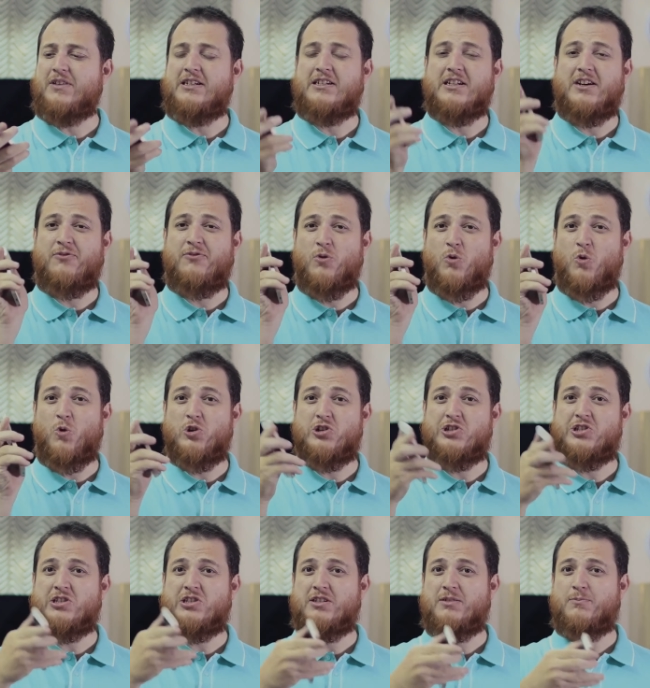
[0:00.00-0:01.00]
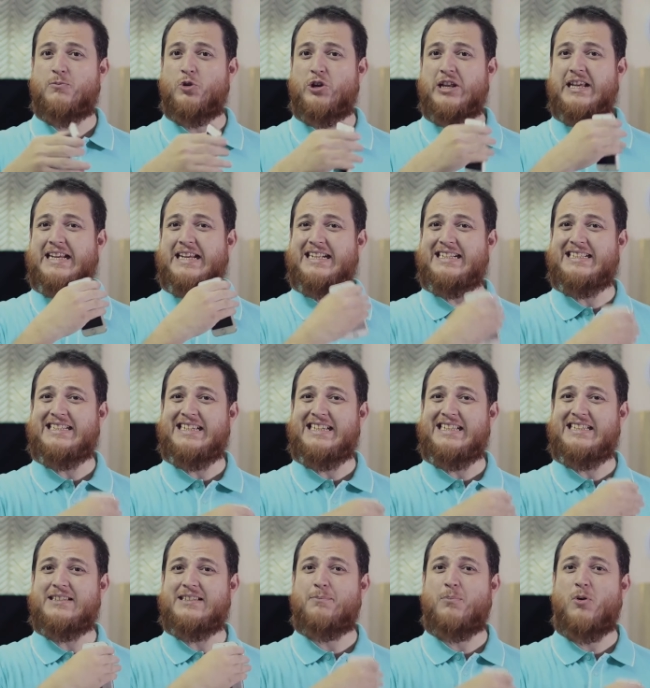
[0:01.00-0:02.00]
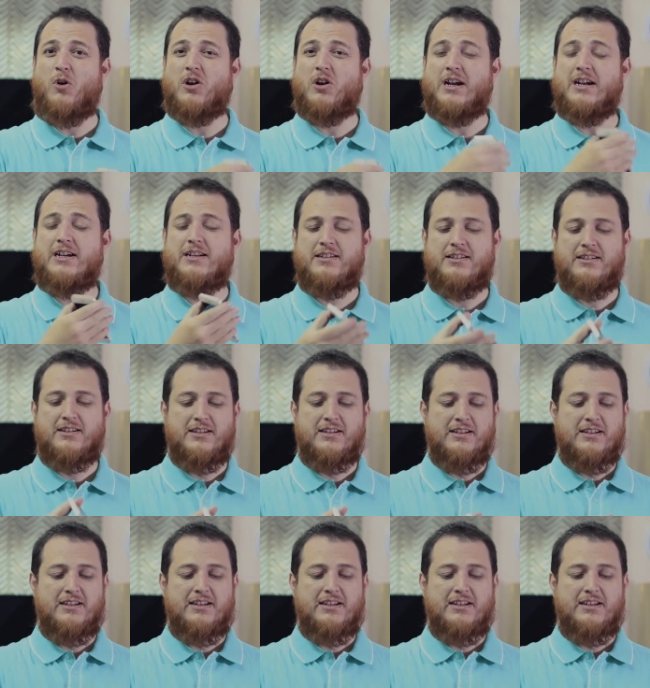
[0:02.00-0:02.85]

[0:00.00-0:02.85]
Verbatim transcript: it affords putting it in the pocket,